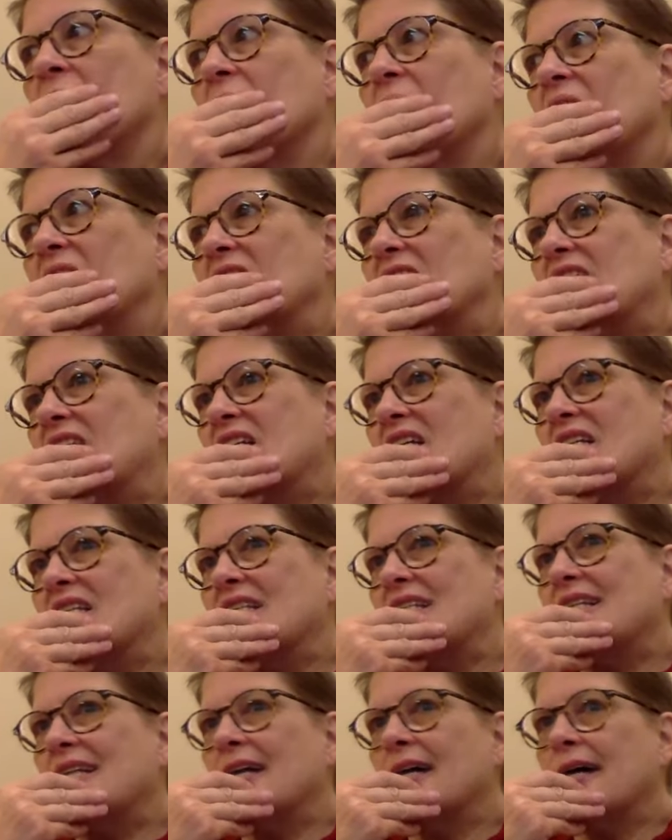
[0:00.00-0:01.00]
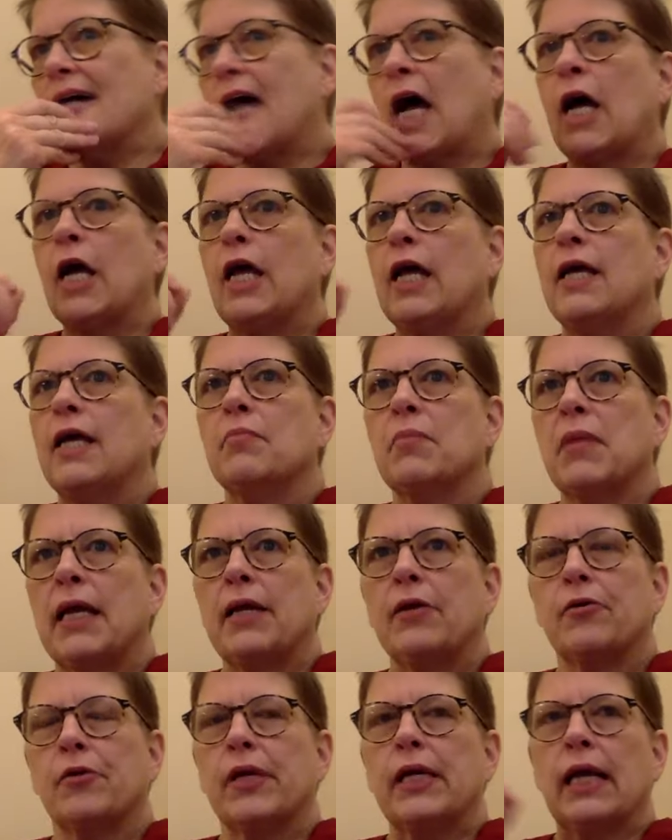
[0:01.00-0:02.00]
it's just uh, I am
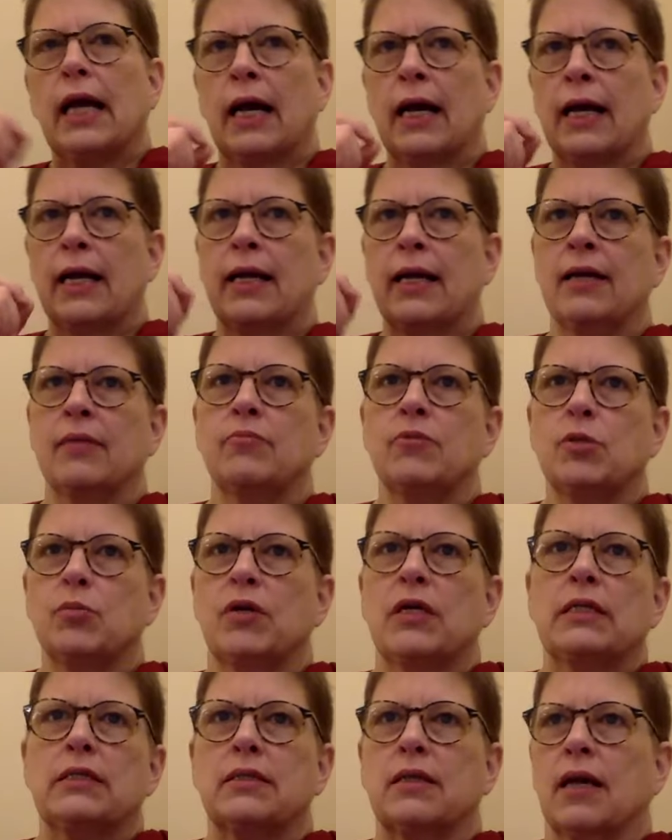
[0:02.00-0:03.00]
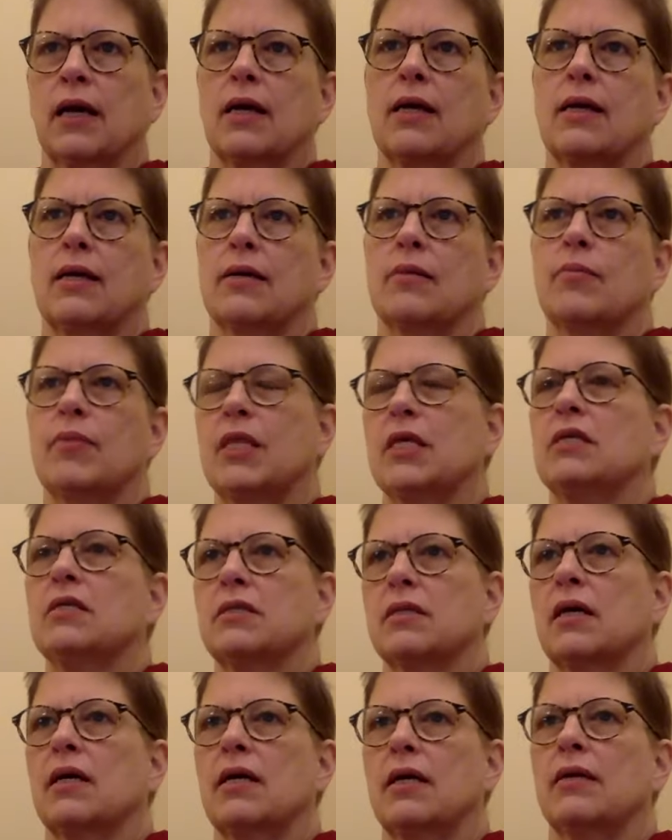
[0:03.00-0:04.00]
angry, I am depressed, I am this,
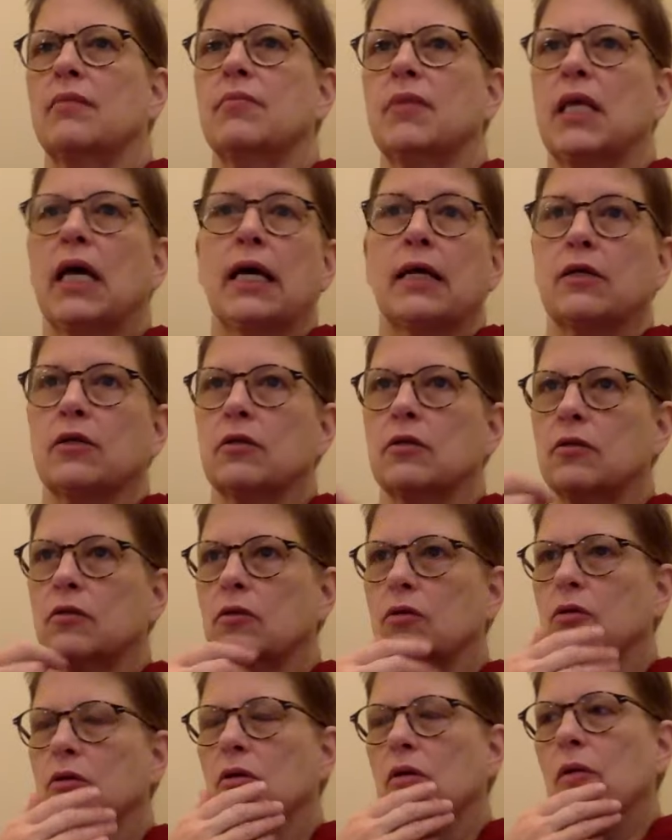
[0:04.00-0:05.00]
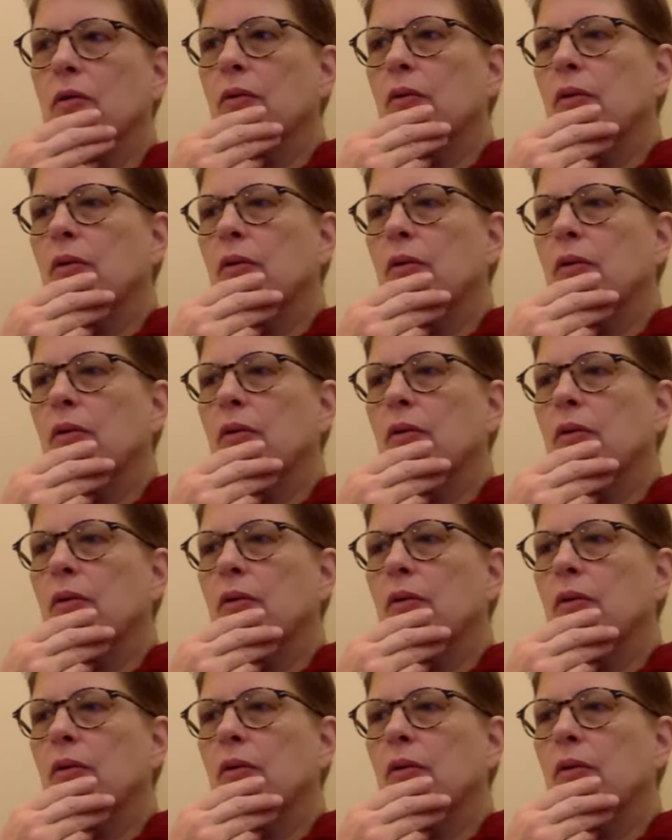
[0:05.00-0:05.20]
I am that, you know.